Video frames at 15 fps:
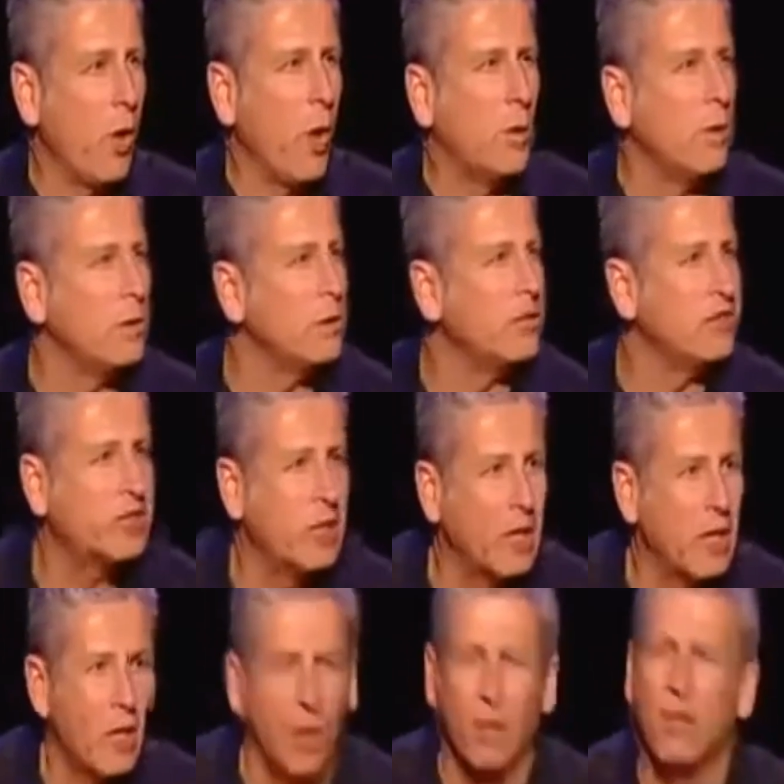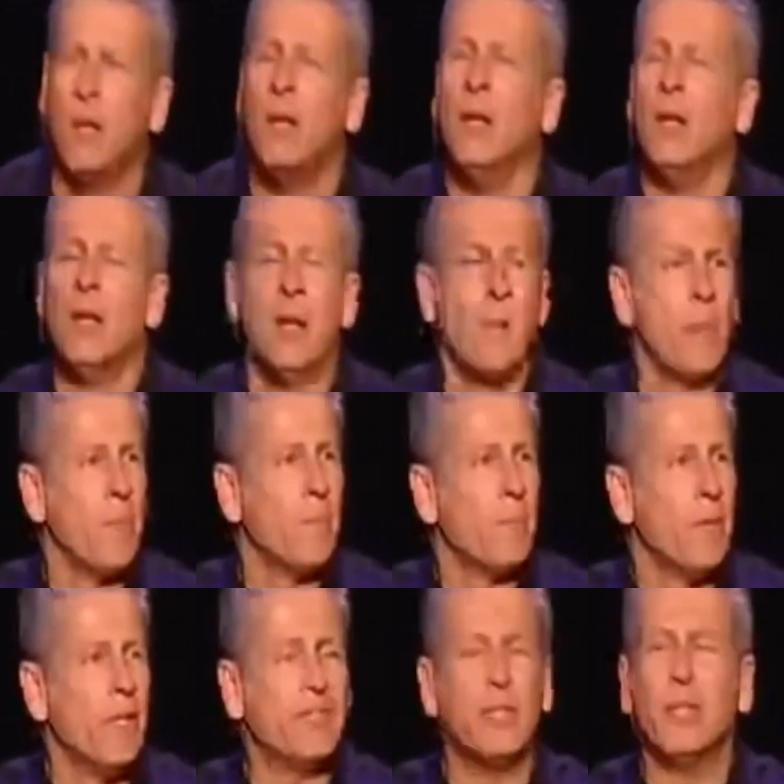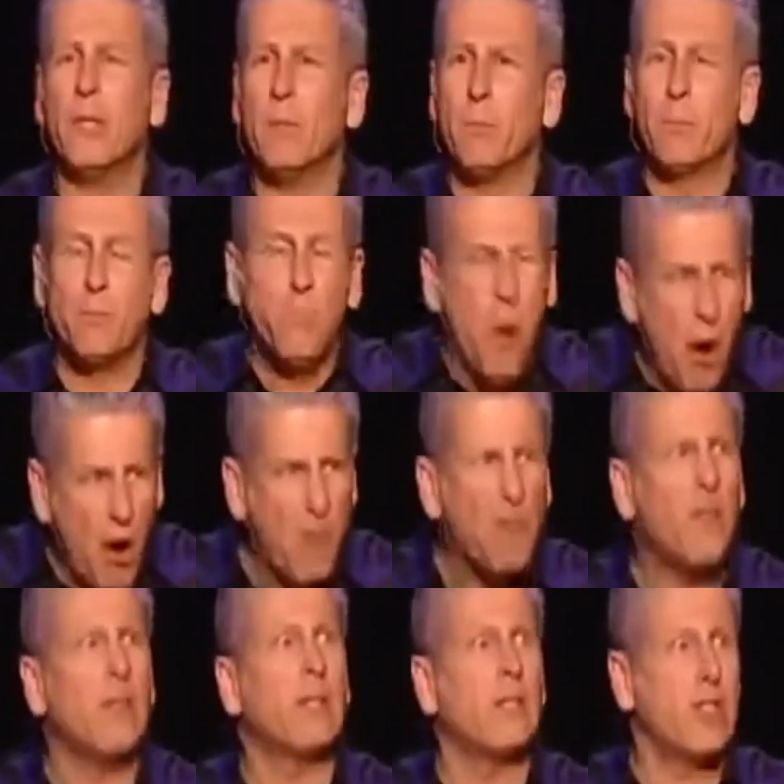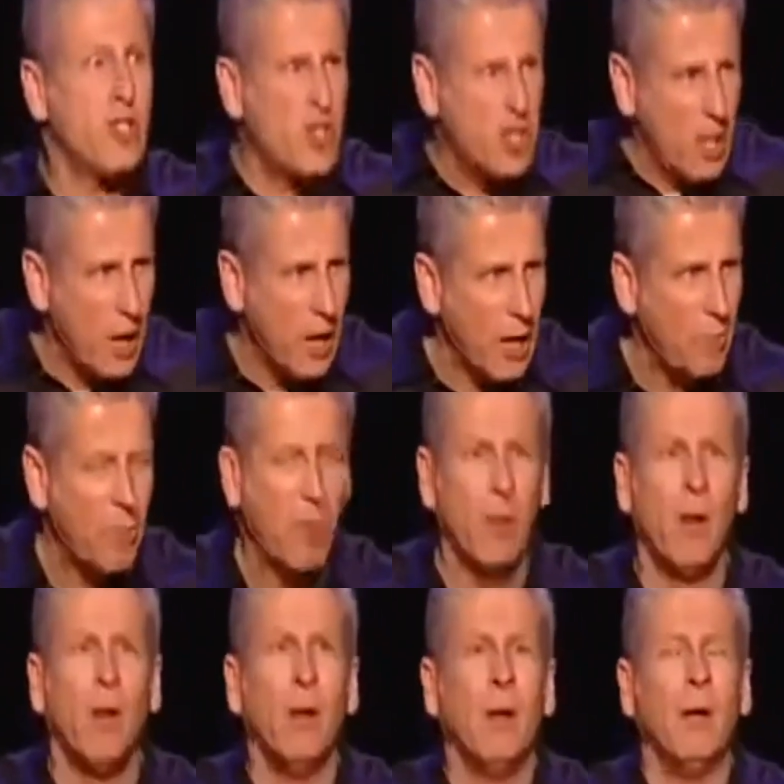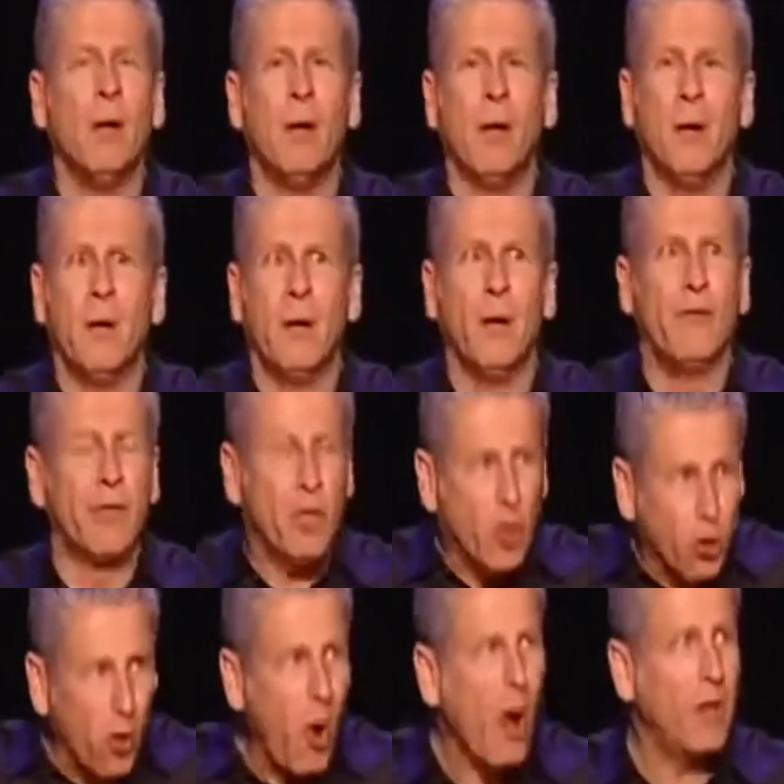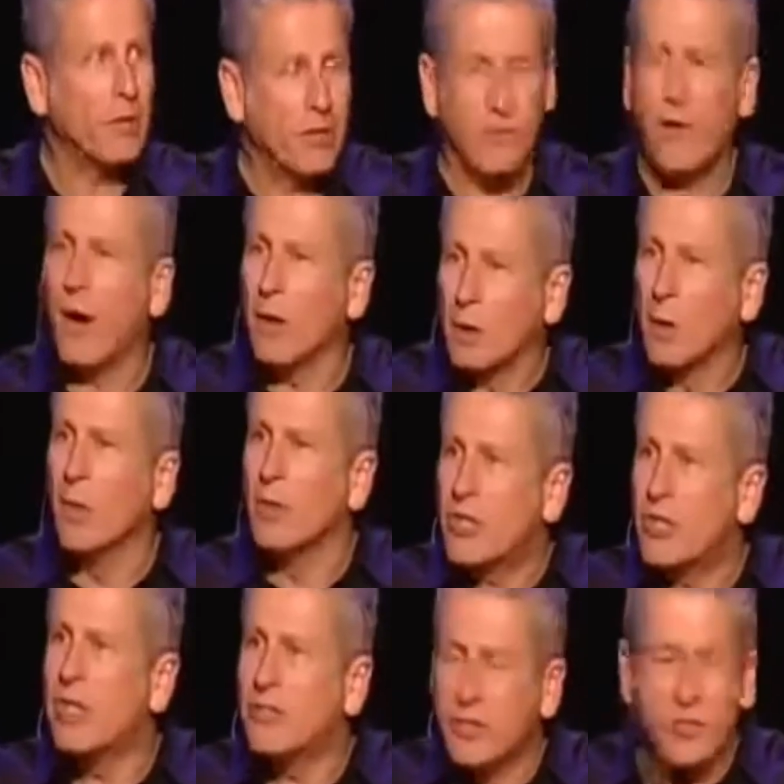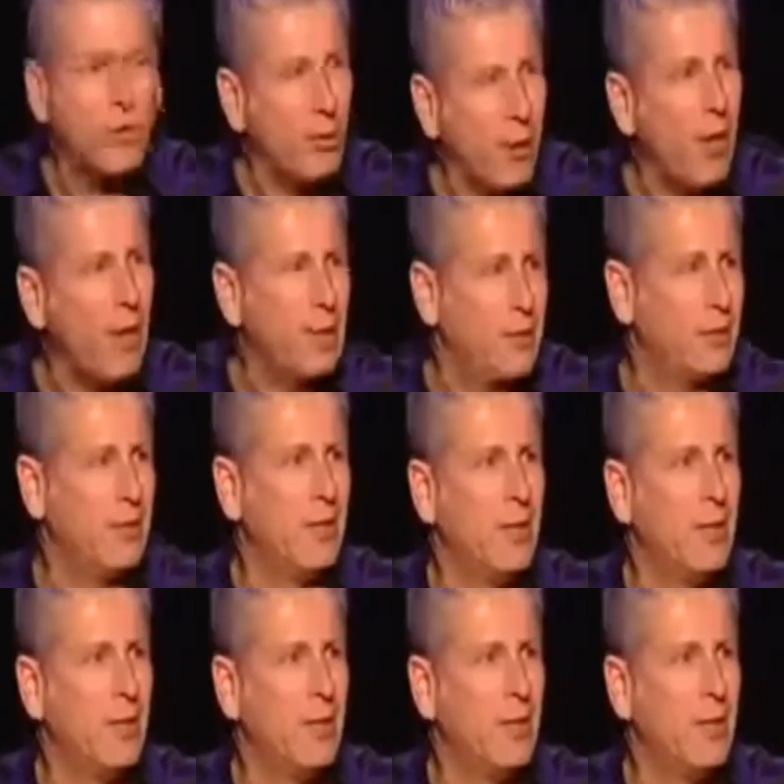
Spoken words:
holding your skin on, is in the perfect shape of the cross of our Lord Jesus Christ.